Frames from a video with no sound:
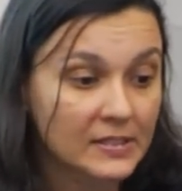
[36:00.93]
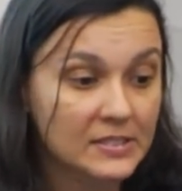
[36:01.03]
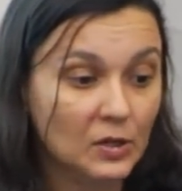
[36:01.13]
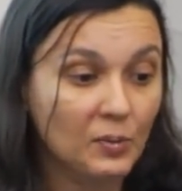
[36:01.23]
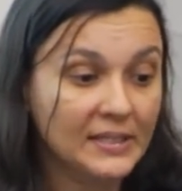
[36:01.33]

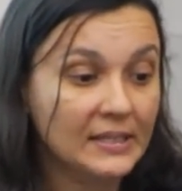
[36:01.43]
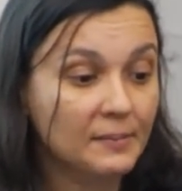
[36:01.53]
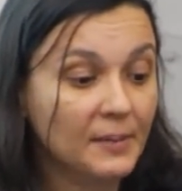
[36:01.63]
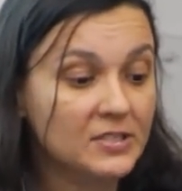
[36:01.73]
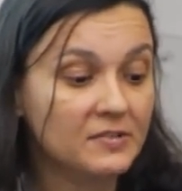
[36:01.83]
So we did
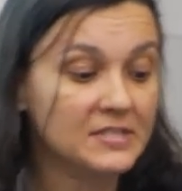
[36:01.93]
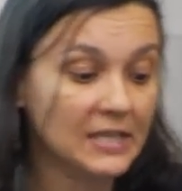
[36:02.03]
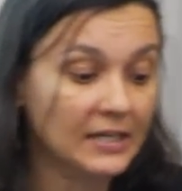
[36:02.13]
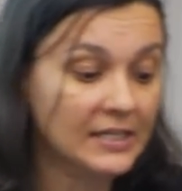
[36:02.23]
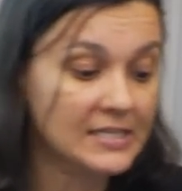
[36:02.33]
a bunch of
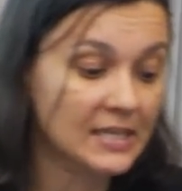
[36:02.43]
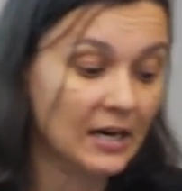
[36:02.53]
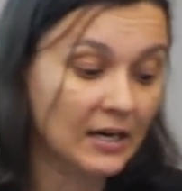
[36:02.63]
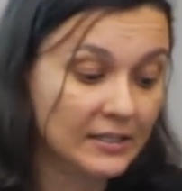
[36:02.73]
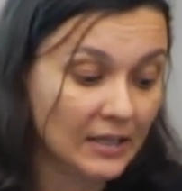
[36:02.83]
studies
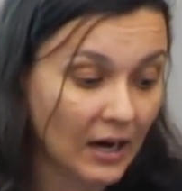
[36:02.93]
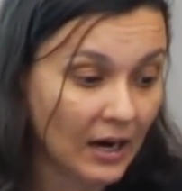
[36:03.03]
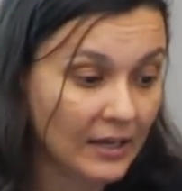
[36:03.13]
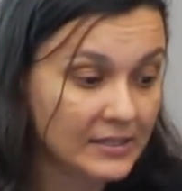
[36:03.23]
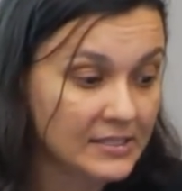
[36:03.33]

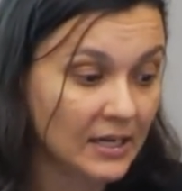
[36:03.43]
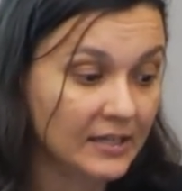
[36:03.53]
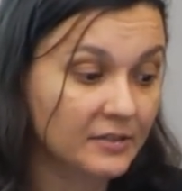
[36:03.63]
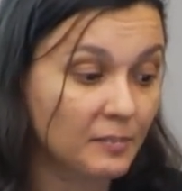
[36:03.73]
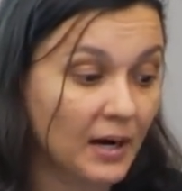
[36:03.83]
on this kind of